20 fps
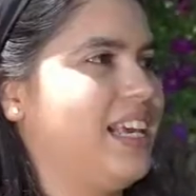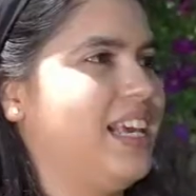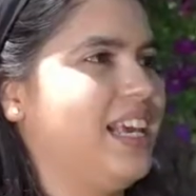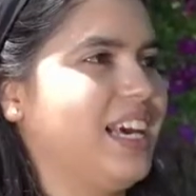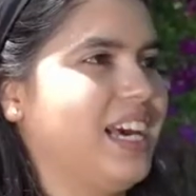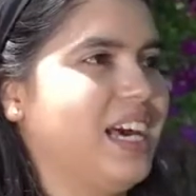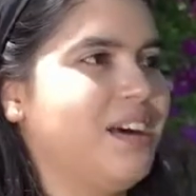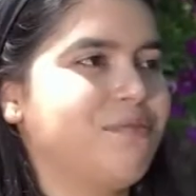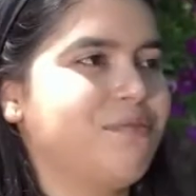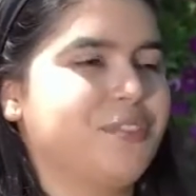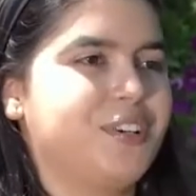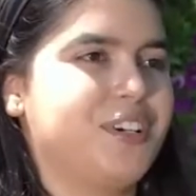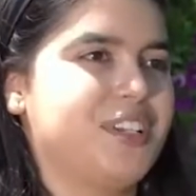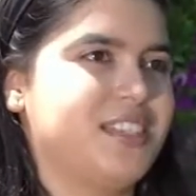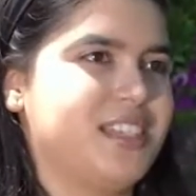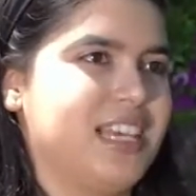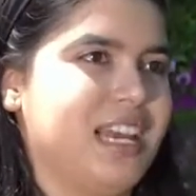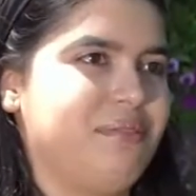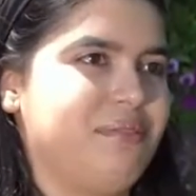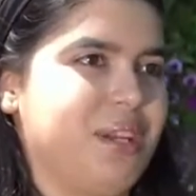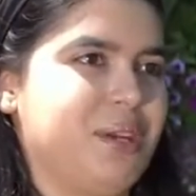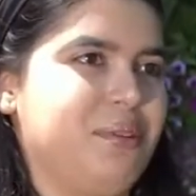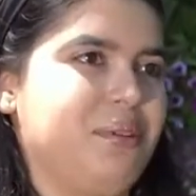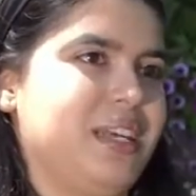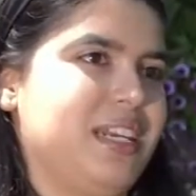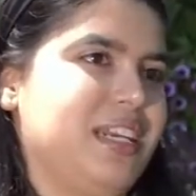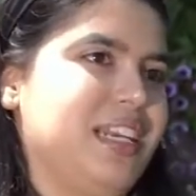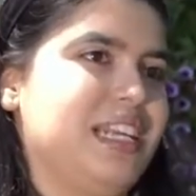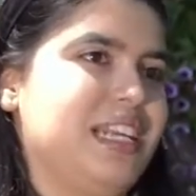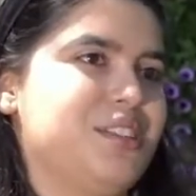he comforts
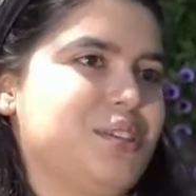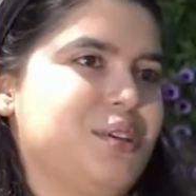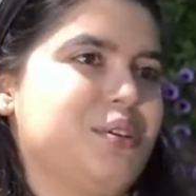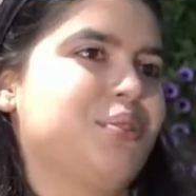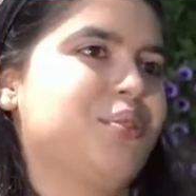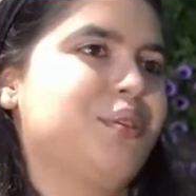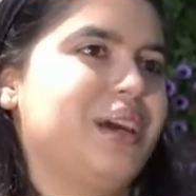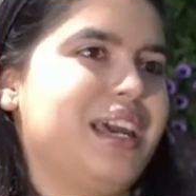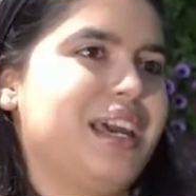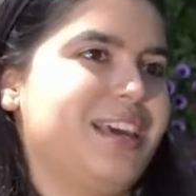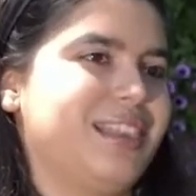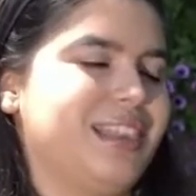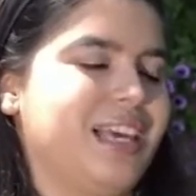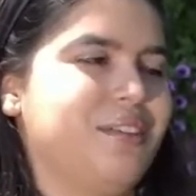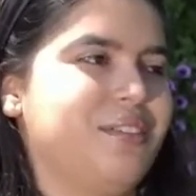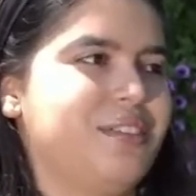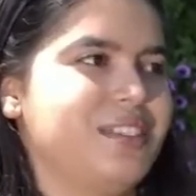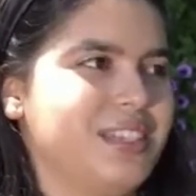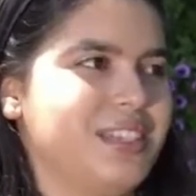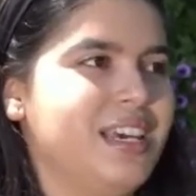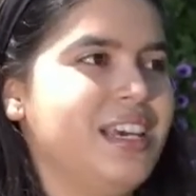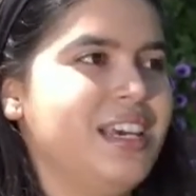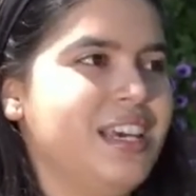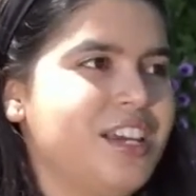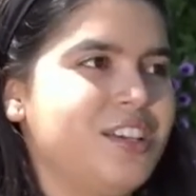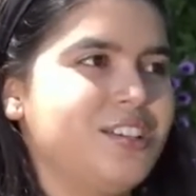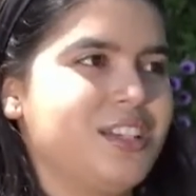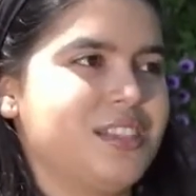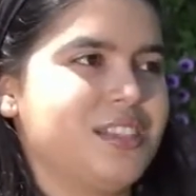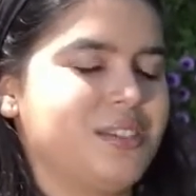everyone in his own way. And that was
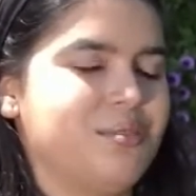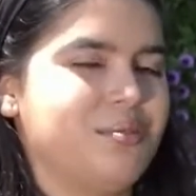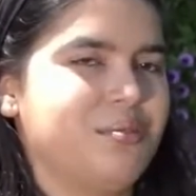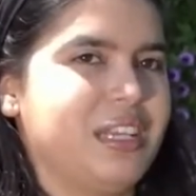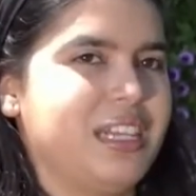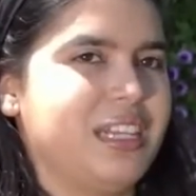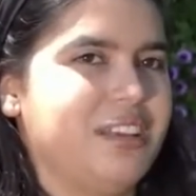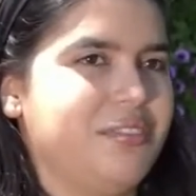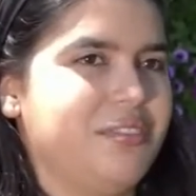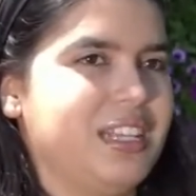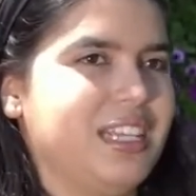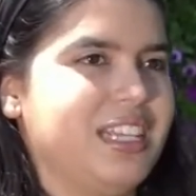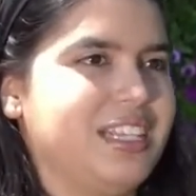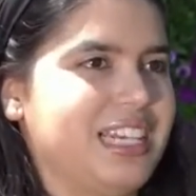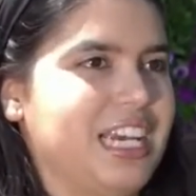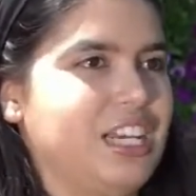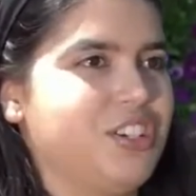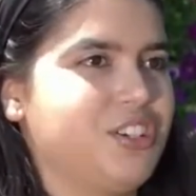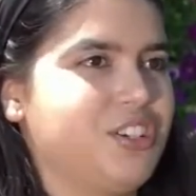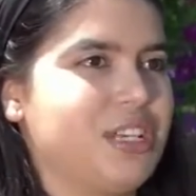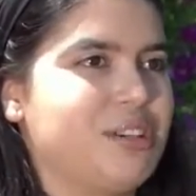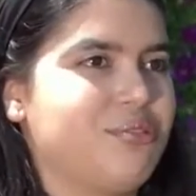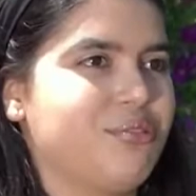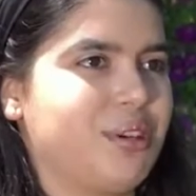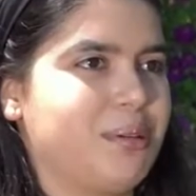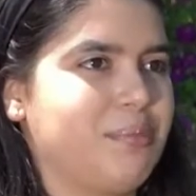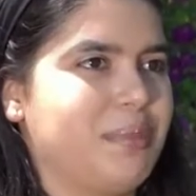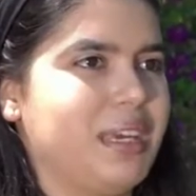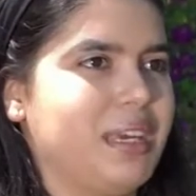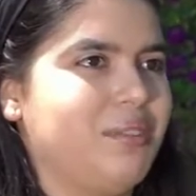just really, really touching
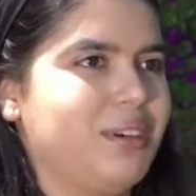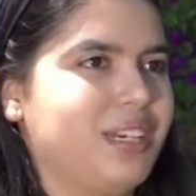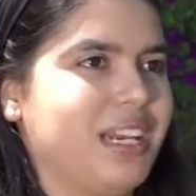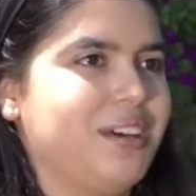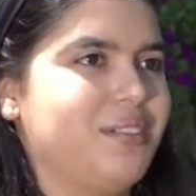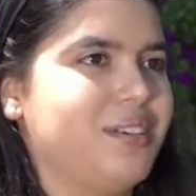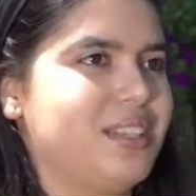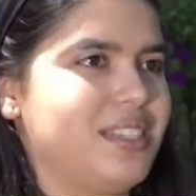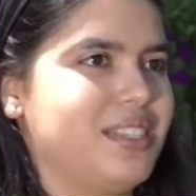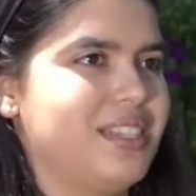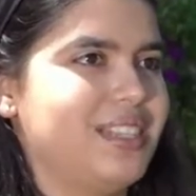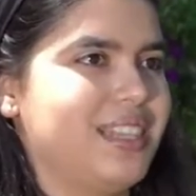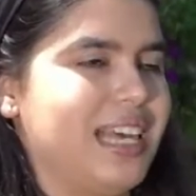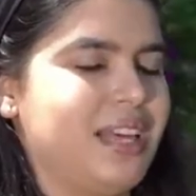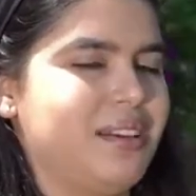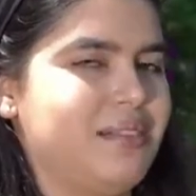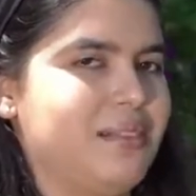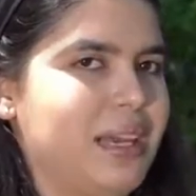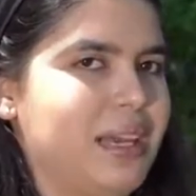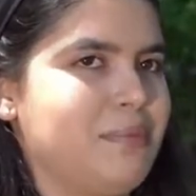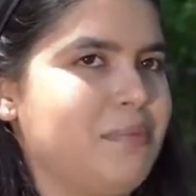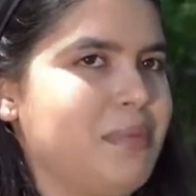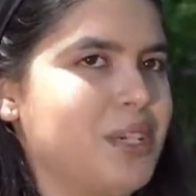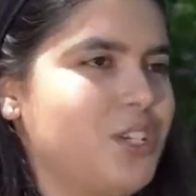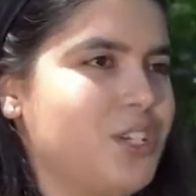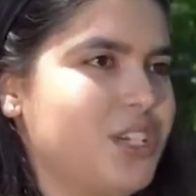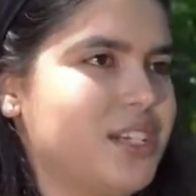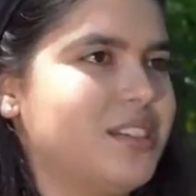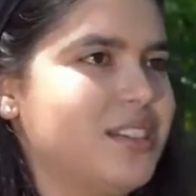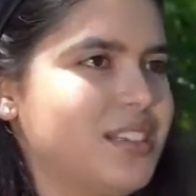for me when I was in that
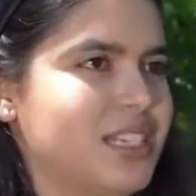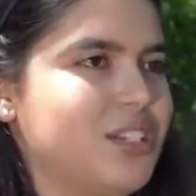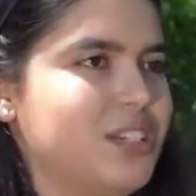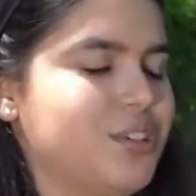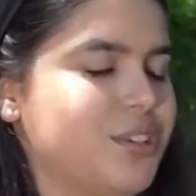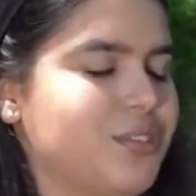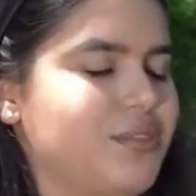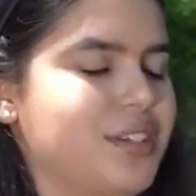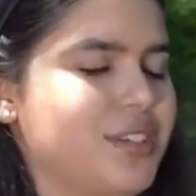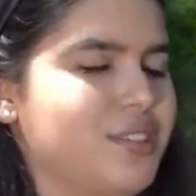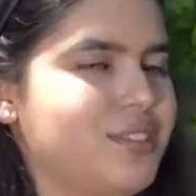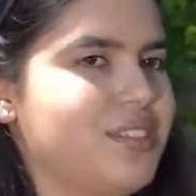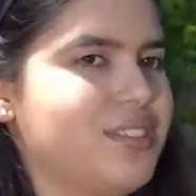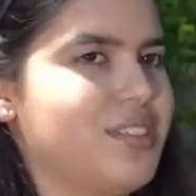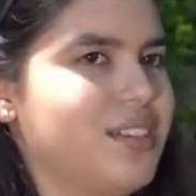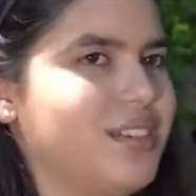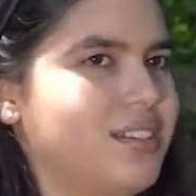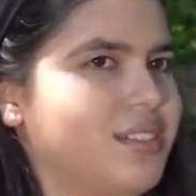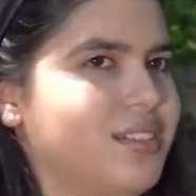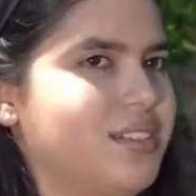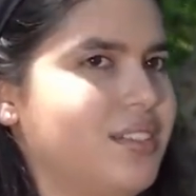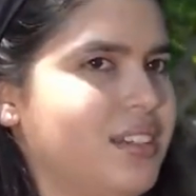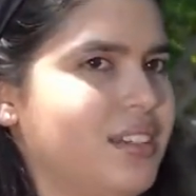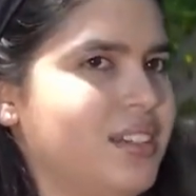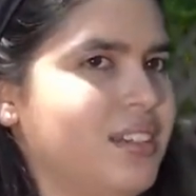admissions interview. So,